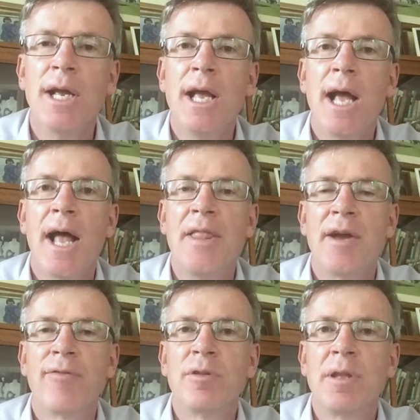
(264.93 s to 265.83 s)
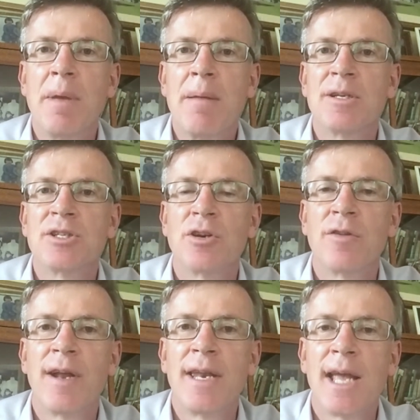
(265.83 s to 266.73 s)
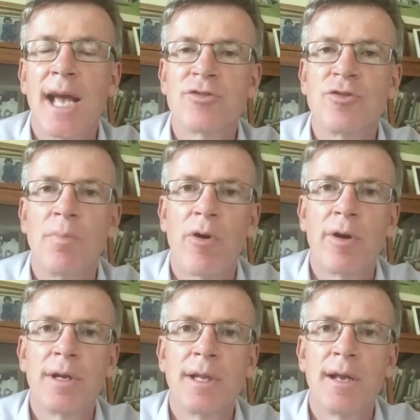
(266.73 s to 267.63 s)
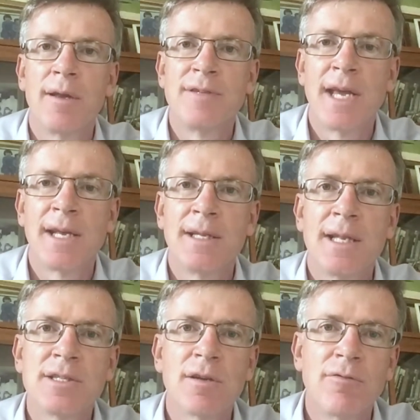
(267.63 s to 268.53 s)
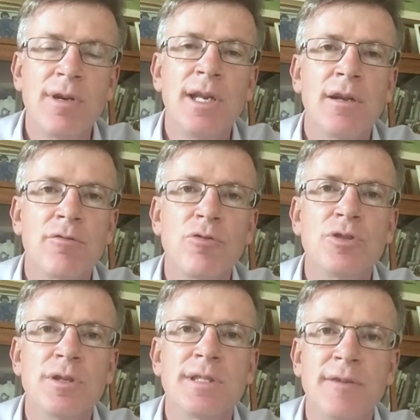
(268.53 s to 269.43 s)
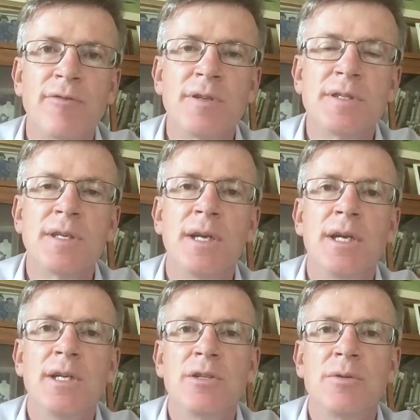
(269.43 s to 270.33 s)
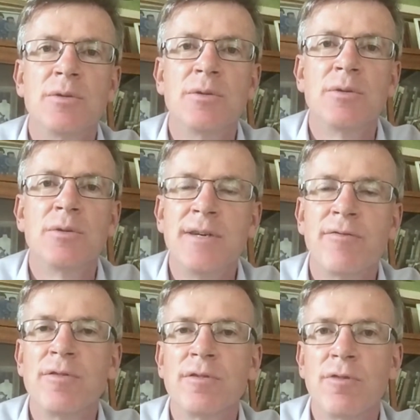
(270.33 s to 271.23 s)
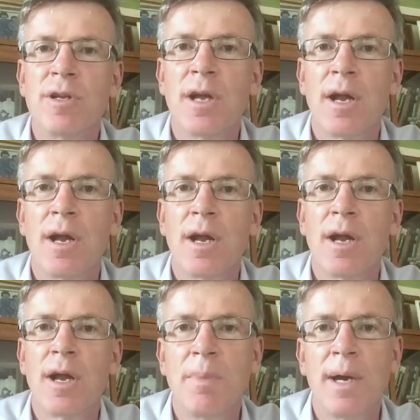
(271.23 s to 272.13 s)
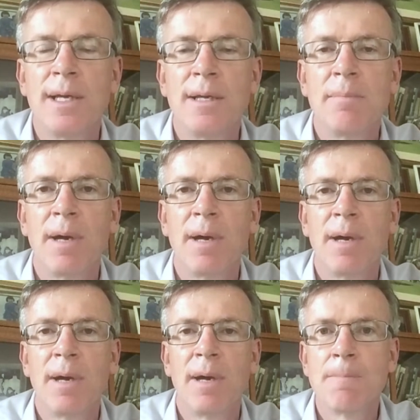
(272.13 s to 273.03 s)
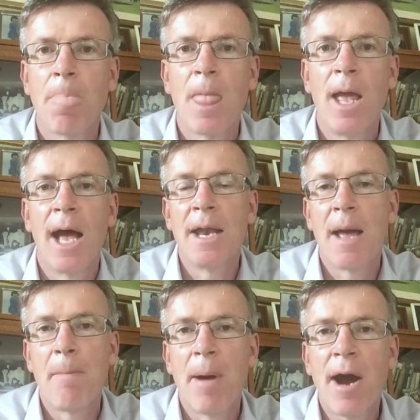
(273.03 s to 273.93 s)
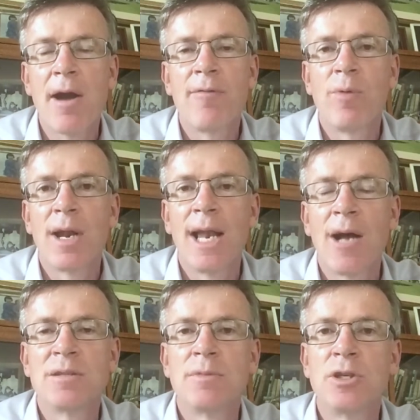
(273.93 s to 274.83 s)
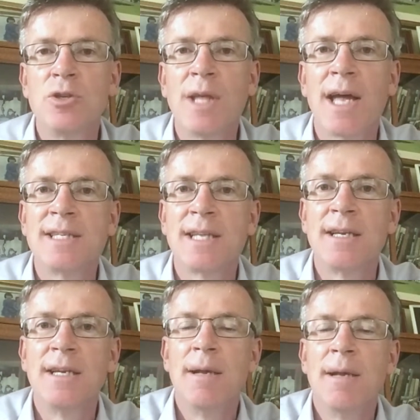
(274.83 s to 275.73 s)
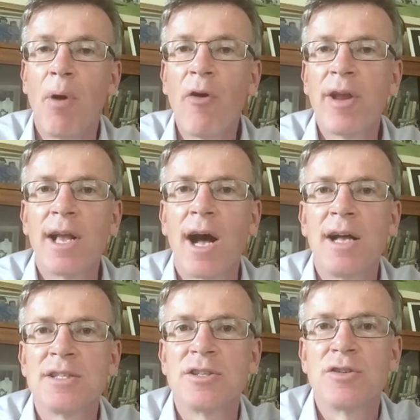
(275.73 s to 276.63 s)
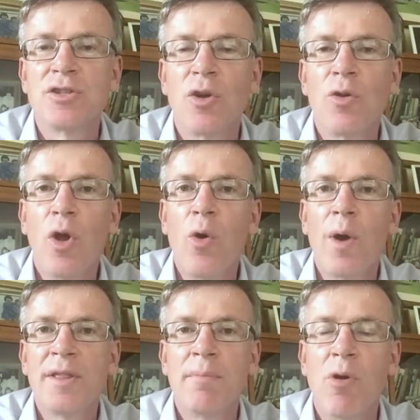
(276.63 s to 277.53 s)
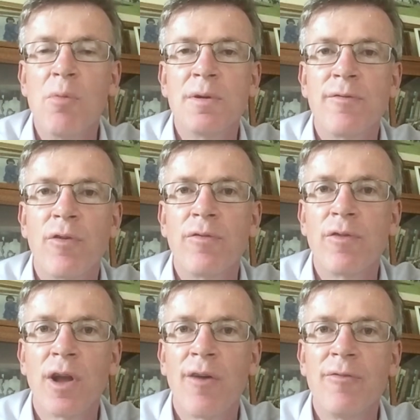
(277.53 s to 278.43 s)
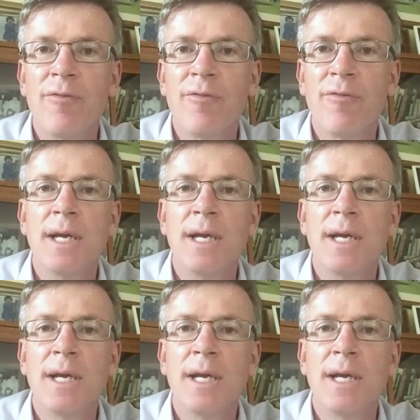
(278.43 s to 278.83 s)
and therefore they'll be able to serve any extra borrowing that they're taking. That's a really crucial difference. So we have a very different approach by governments. And a part of what allows them to do that is that borrowing costs are so low at the moment for governments,